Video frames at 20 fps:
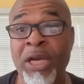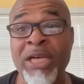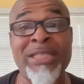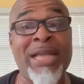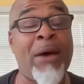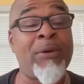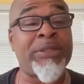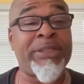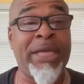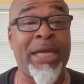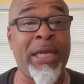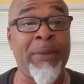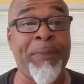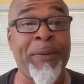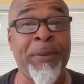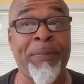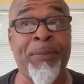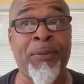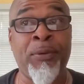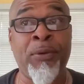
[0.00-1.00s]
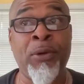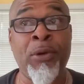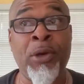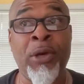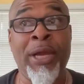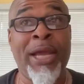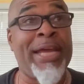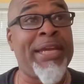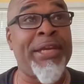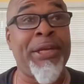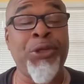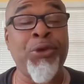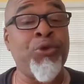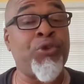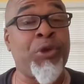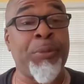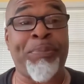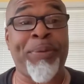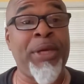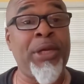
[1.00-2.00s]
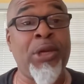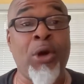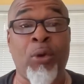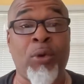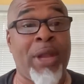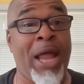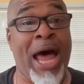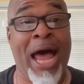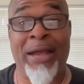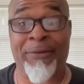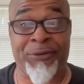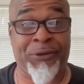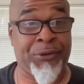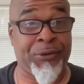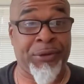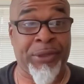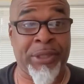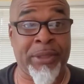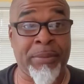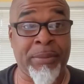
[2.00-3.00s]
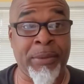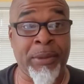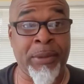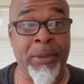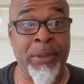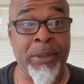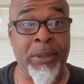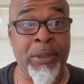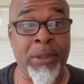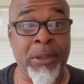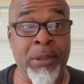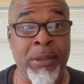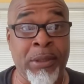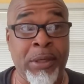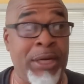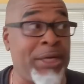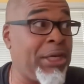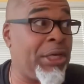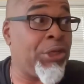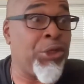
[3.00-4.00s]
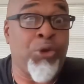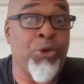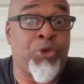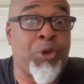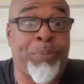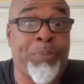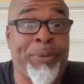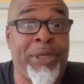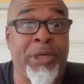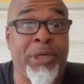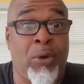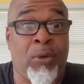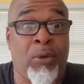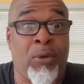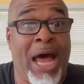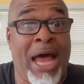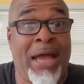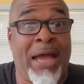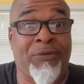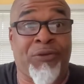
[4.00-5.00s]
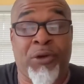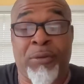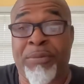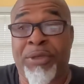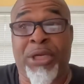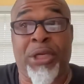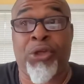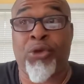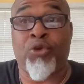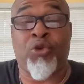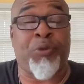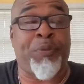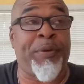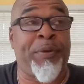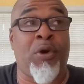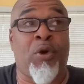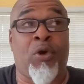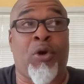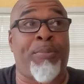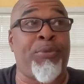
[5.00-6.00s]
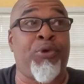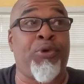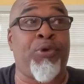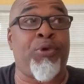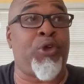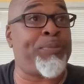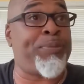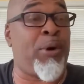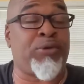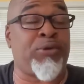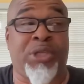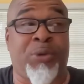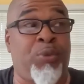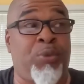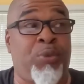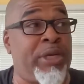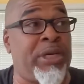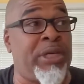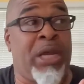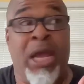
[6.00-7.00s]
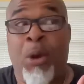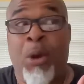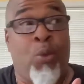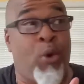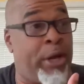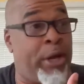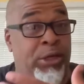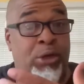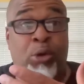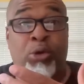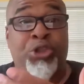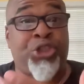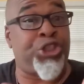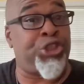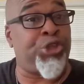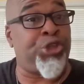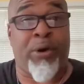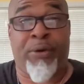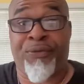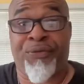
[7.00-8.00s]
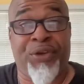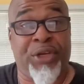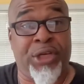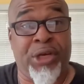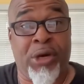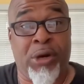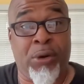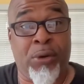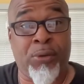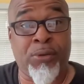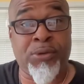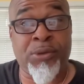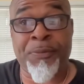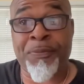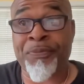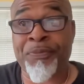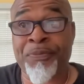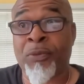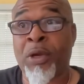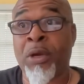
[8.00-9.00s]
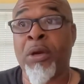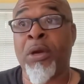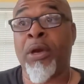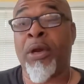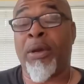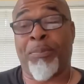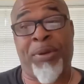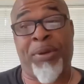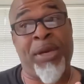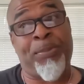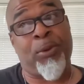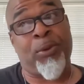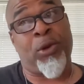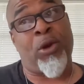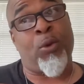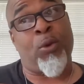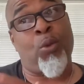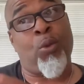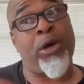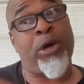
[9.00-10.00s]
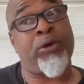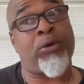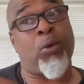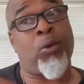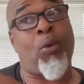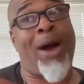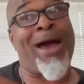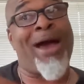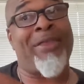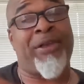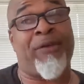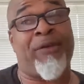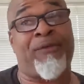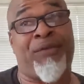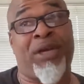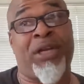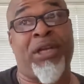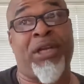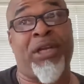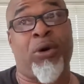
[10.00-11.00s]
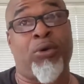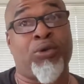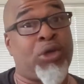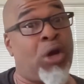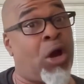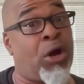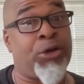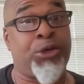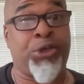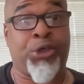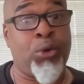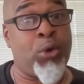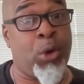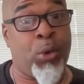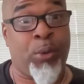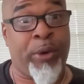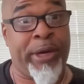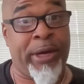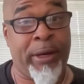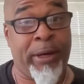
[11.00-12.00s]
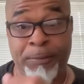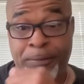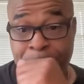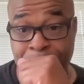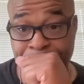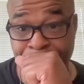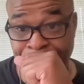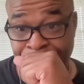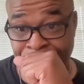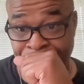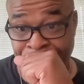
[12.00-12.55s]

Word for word: because I was telling people it didn't used to be no live stream. It didn't used to be no live stream. It didn't used to be no community post. It wasn't wasn't no short videos. People are wondering why their videos aren't doing well.